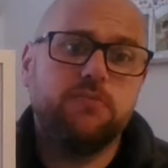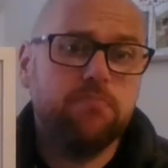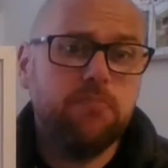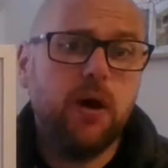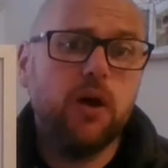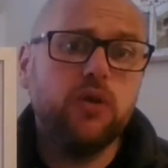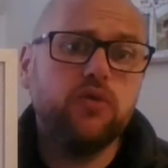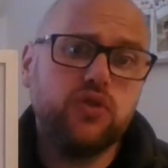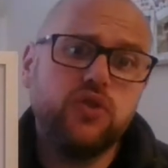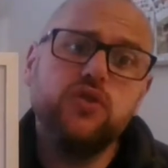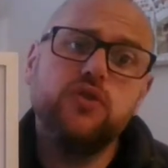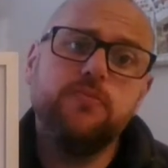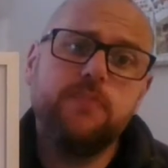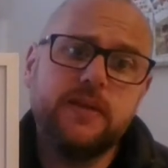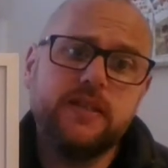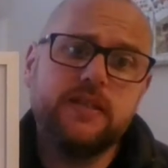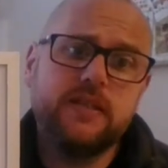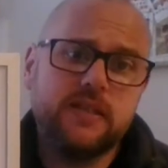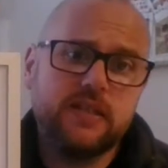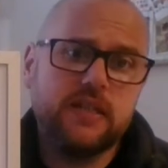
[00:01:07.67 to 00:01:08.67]
Most new
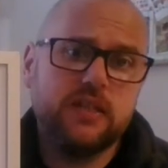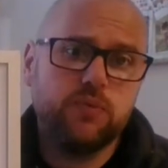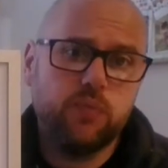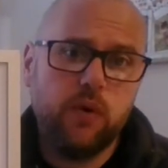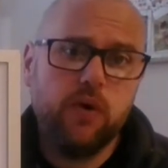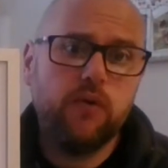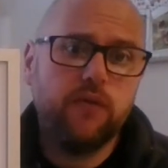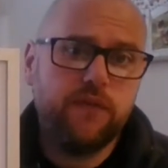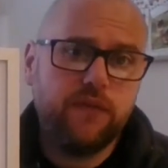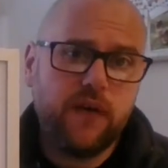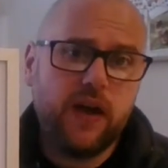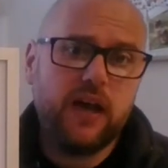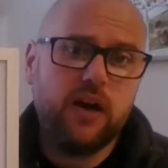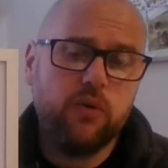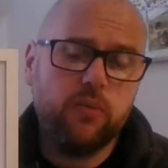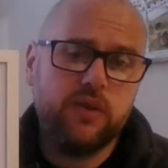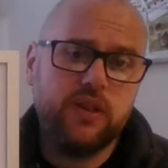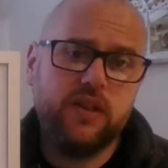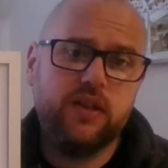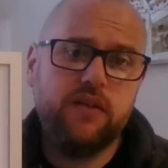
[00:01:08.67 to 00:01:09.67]
businesses will fail
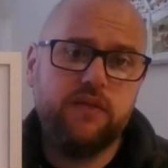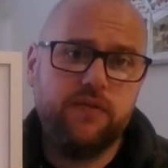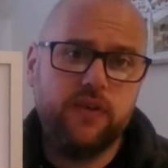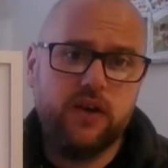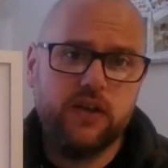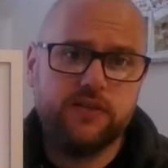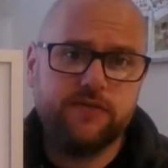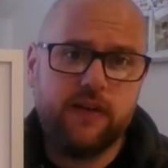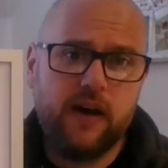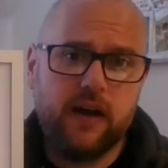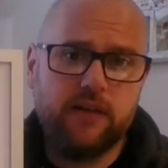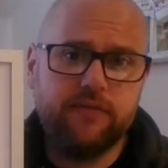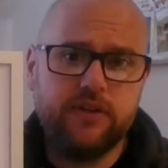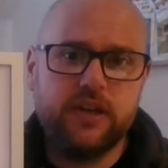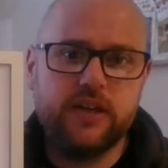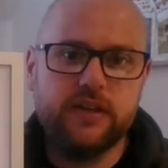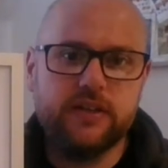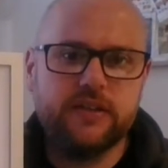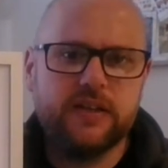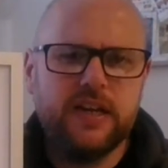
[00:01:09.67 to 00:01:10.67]
within the first 5
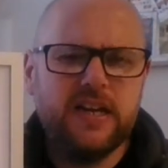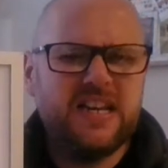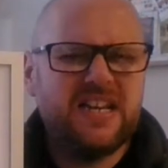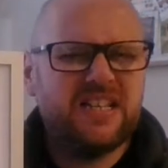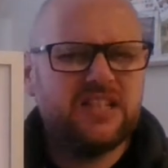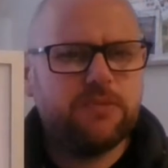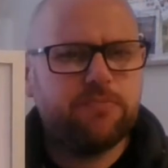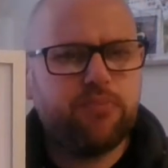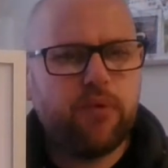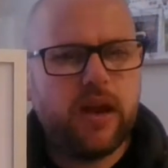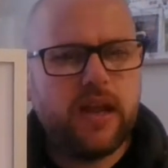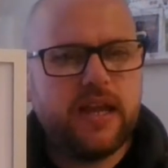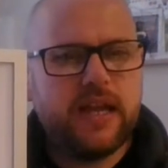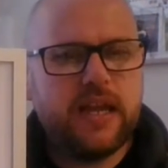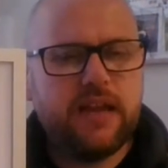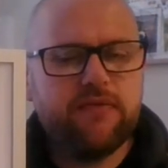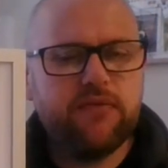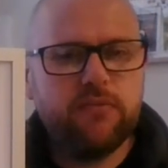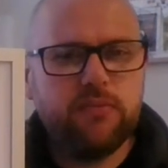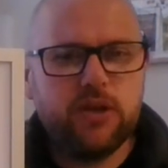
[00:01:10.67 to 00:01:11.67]
years. So break
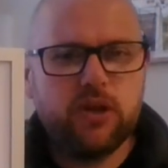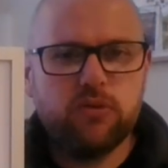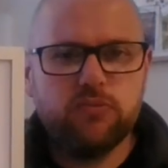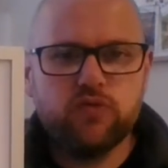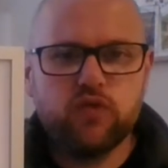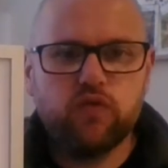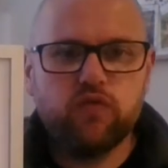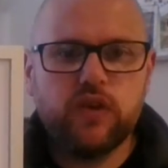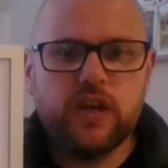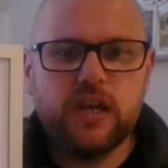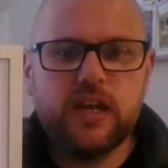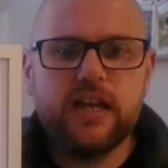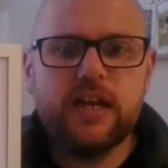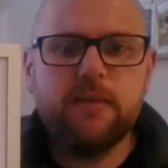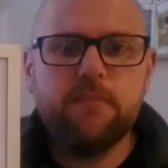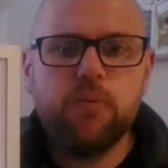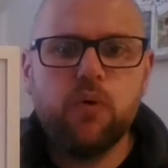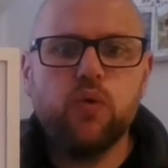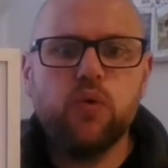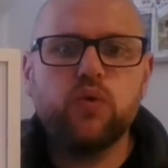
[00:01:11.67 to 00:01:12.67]
even becomes a really
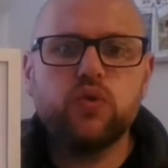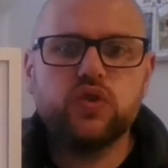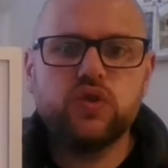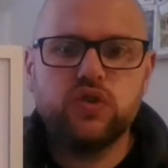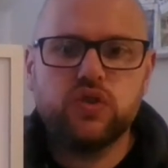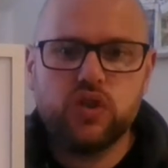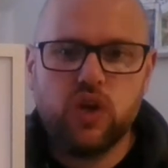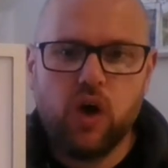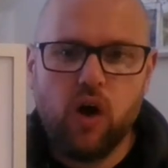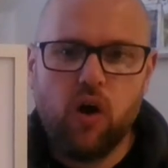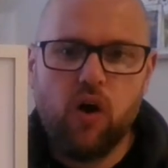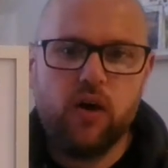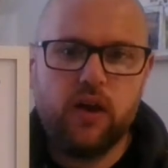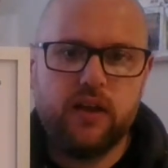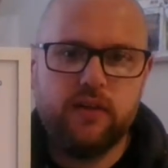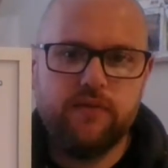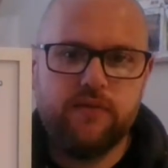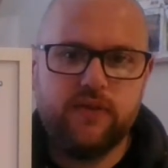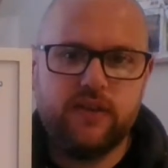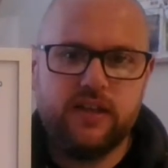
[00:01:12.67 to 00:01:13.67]
important
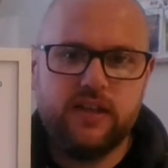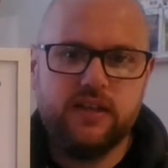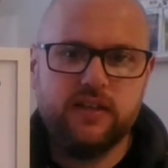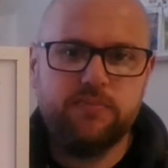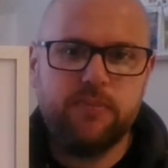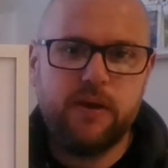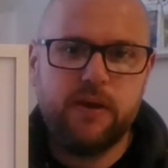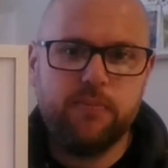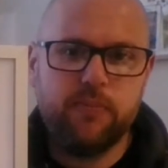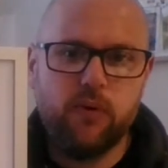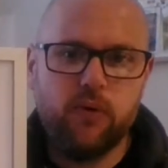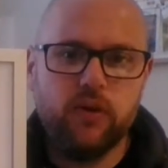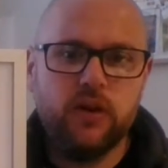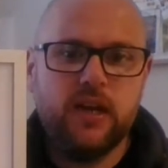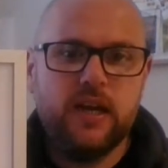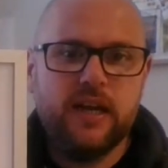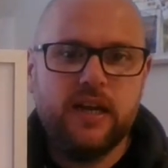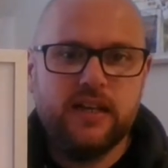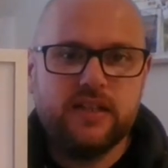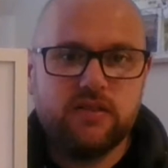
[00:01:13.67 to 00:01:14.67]
target for these people.
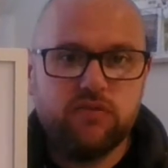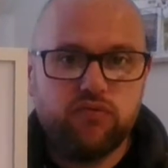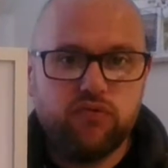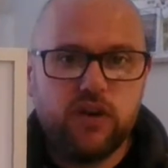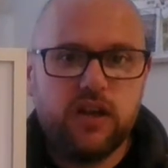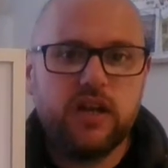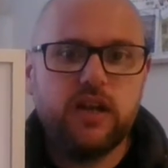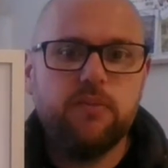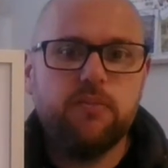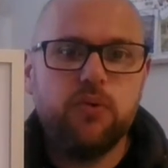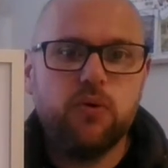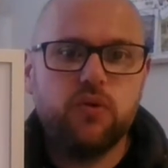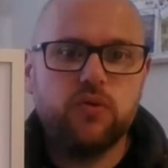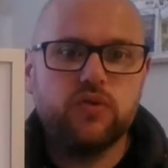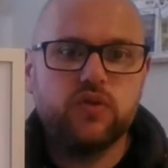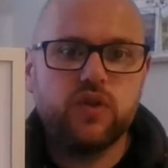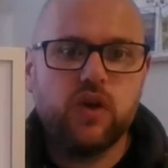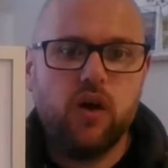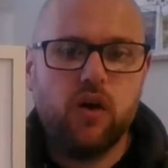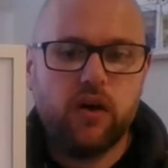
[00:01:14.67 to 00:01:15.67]
It's a really
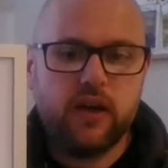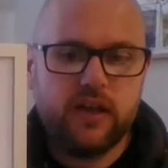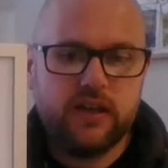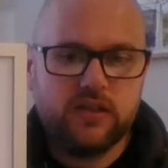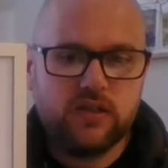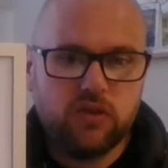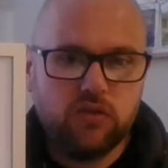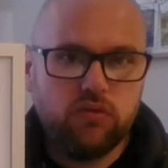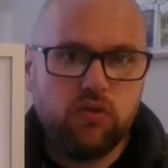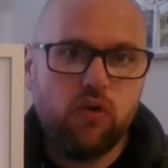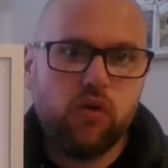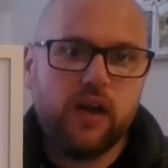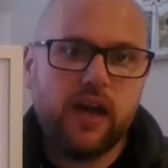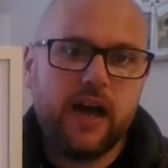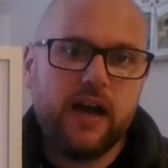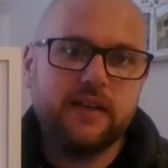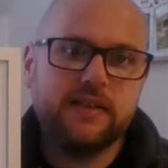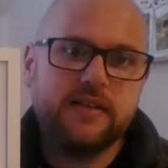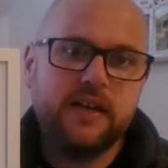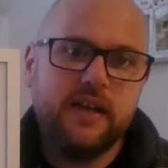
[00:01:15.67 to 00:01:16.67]
important target to look
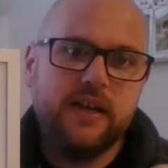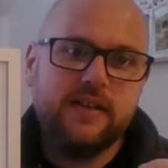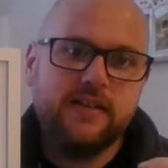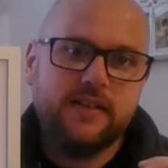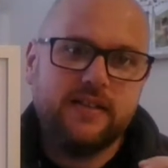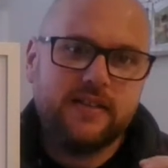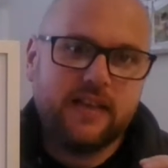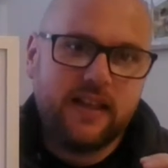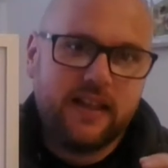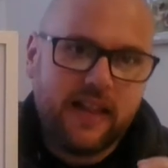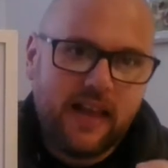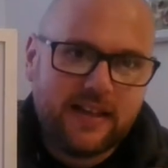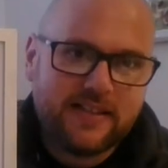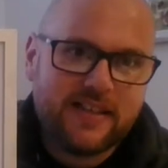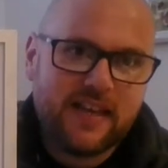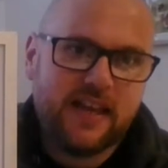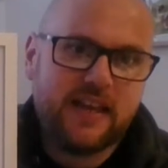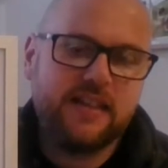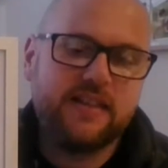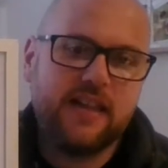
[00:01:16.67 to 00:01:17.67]
at, to say, let's
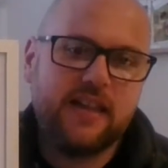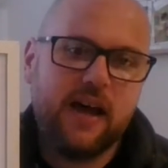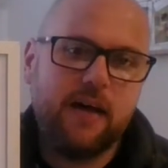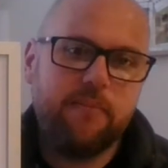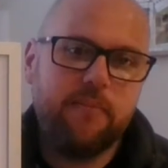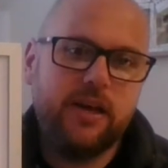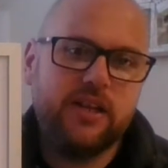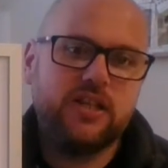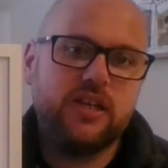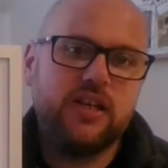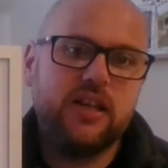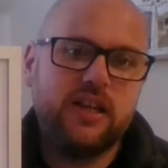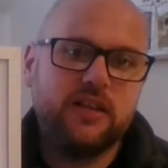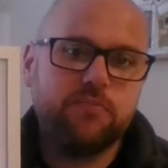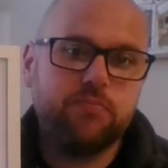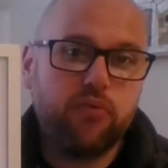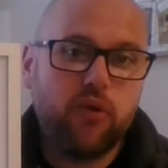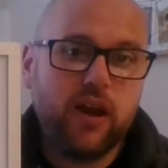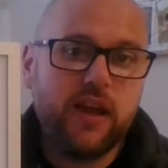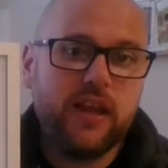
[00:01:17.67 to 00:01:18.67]
hit that measure, let's
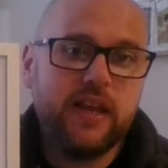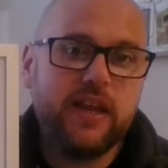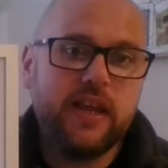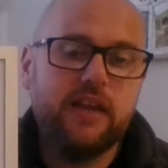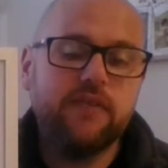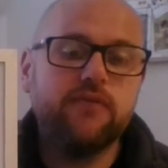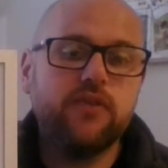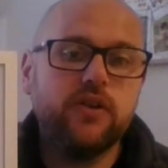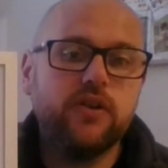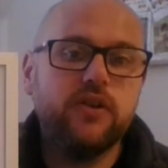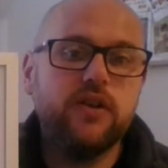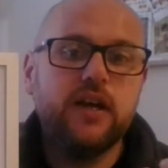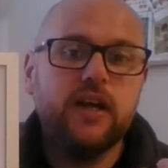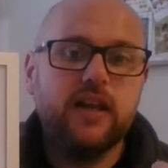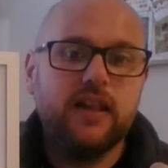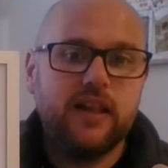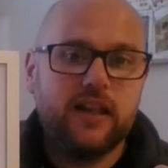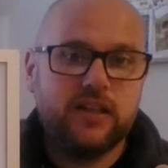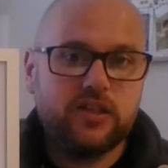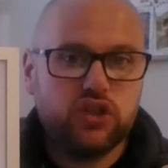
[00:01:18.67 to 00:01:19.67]
break even,
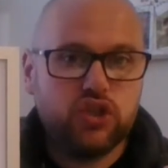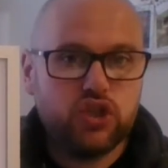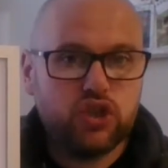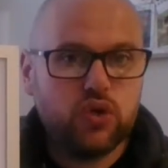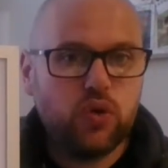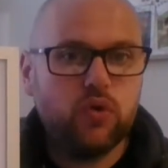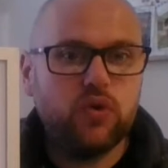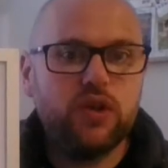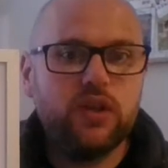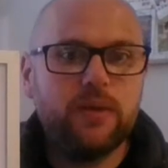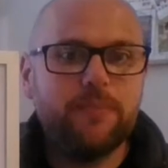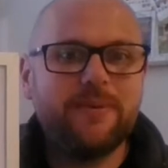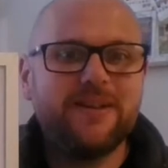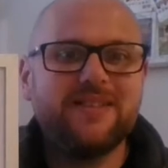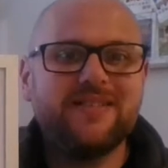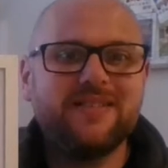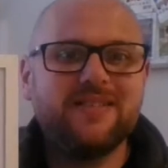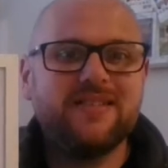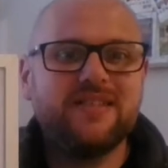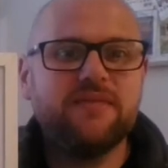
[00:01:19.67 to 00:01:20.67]
let's ensure that the
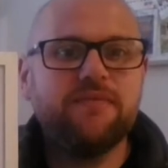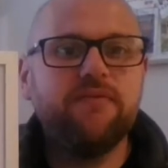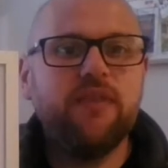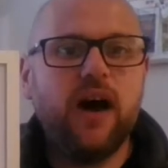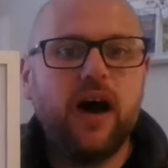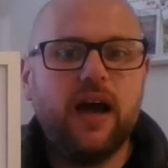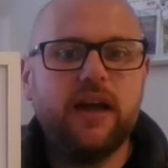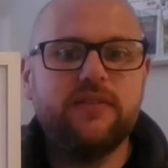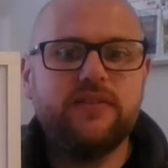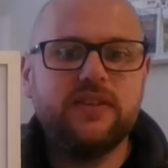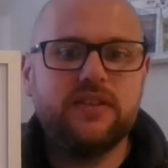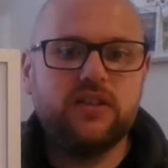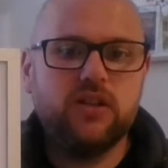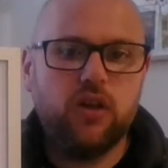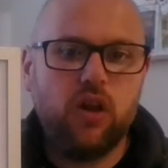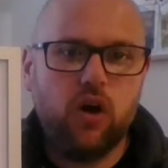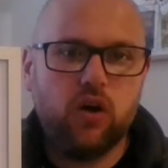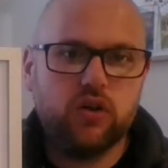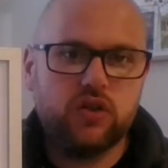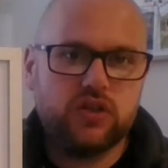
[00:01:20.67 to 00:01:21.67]
business survives in the
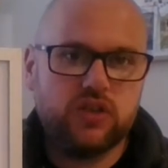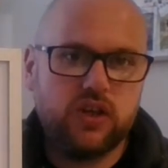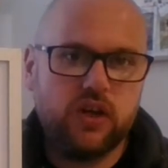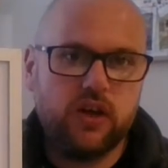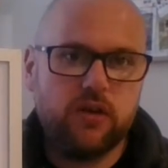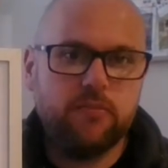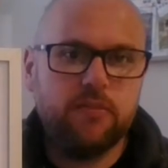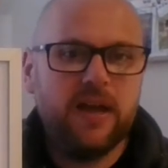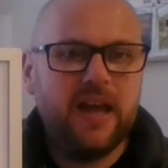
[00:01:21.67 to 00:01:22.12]
long term.